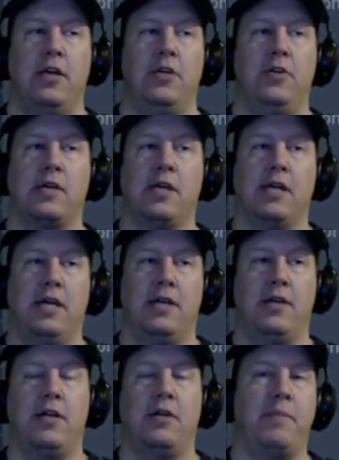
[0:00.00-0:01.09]
you can get
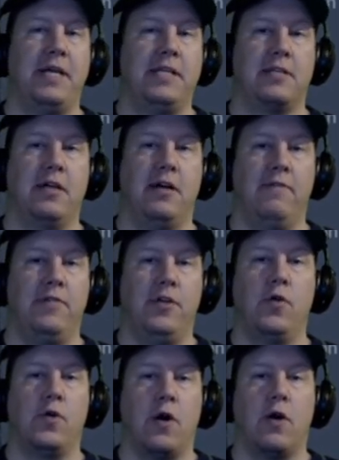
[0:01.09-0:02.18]
another piece of
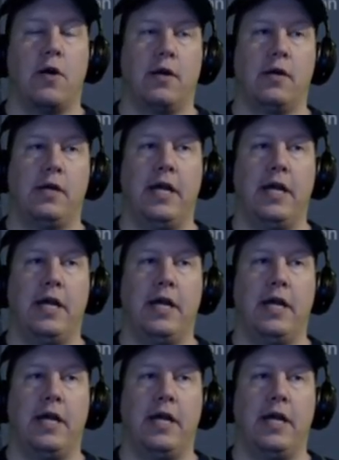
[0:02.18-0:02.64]
UR